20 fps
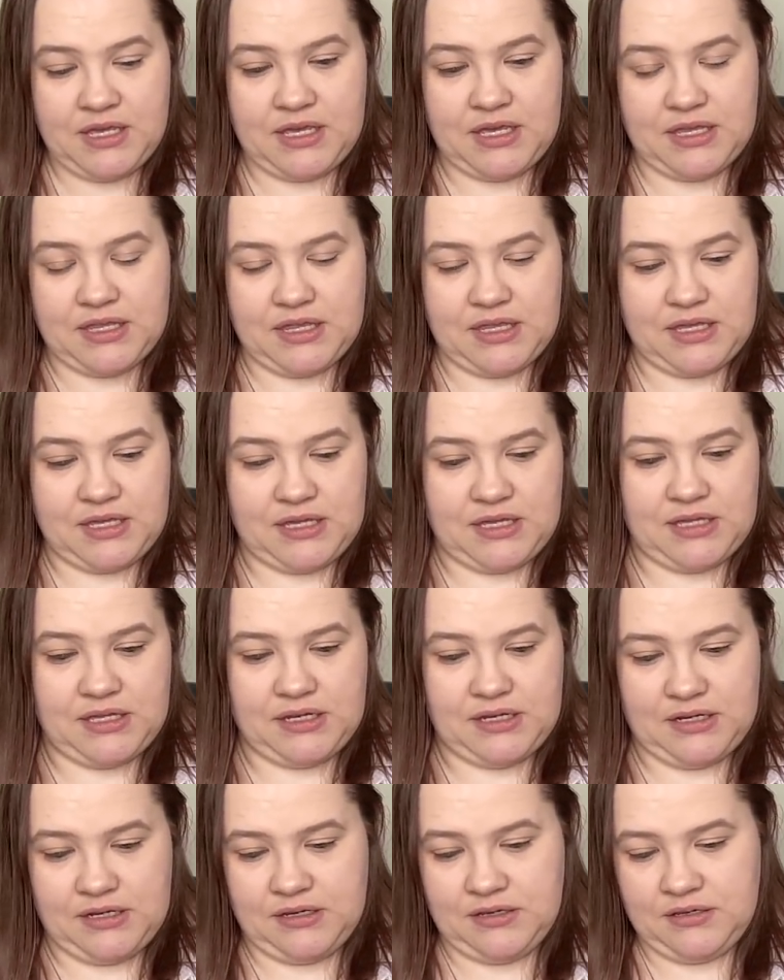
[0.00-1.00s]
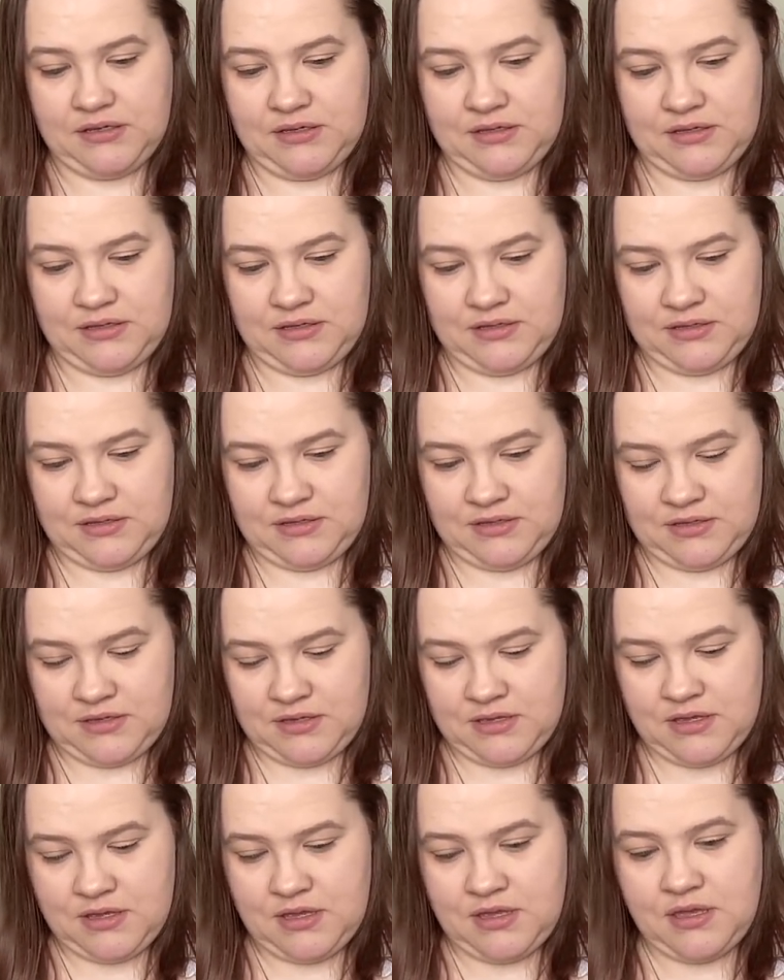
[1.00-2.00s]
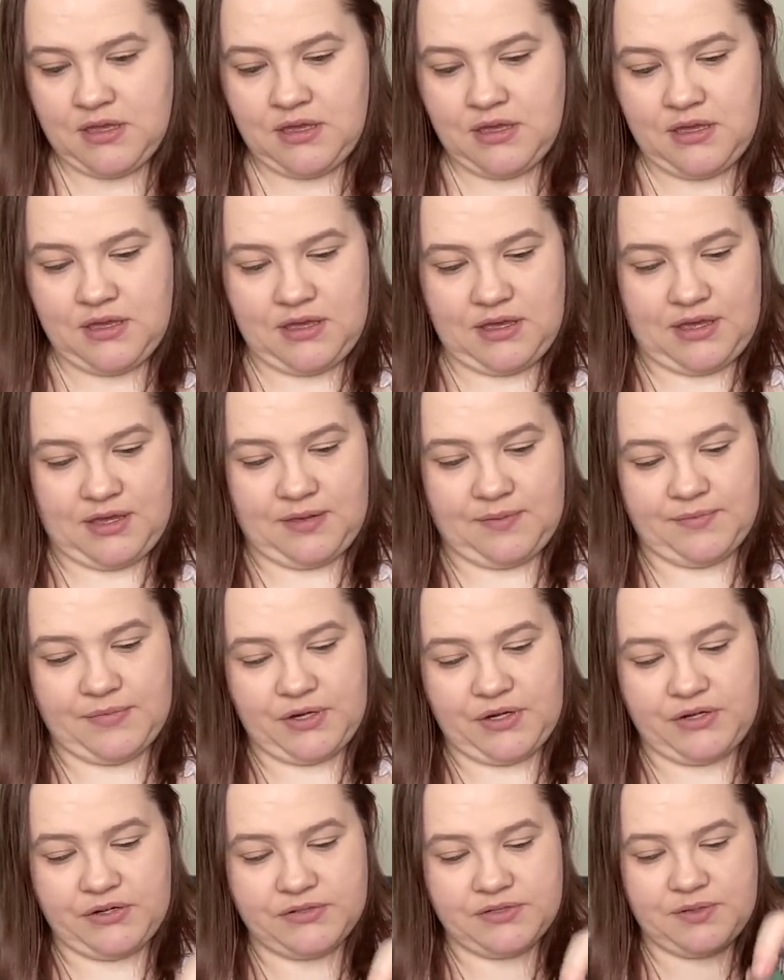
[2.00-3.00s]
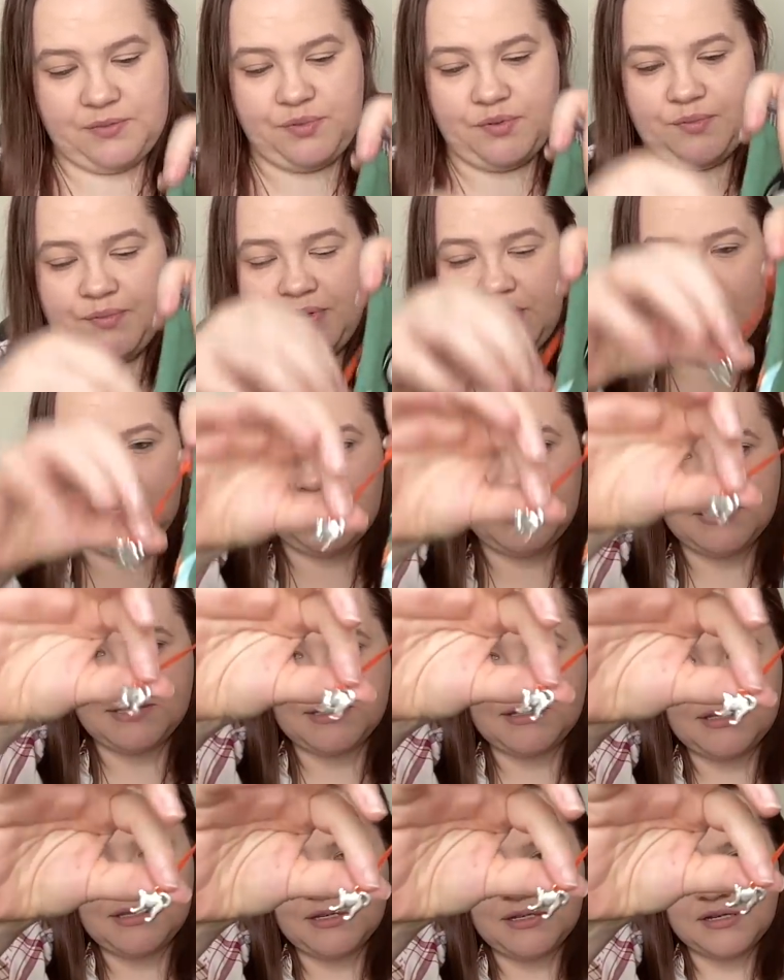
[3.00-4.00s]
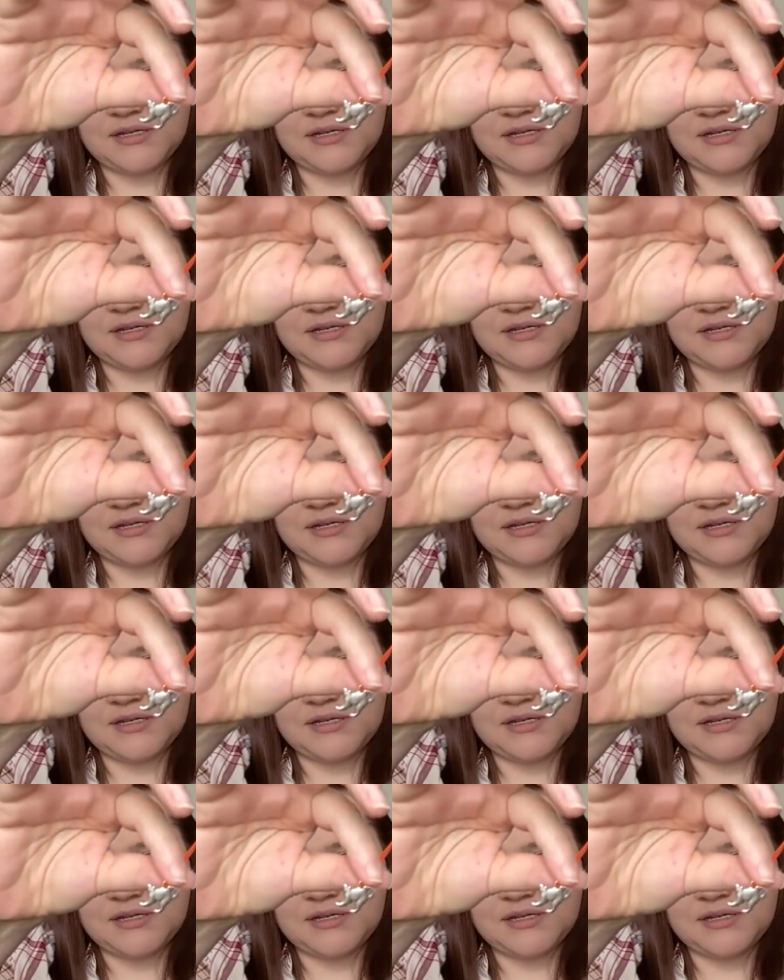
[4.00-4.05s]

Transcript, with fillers: And then um, her zipper pull is the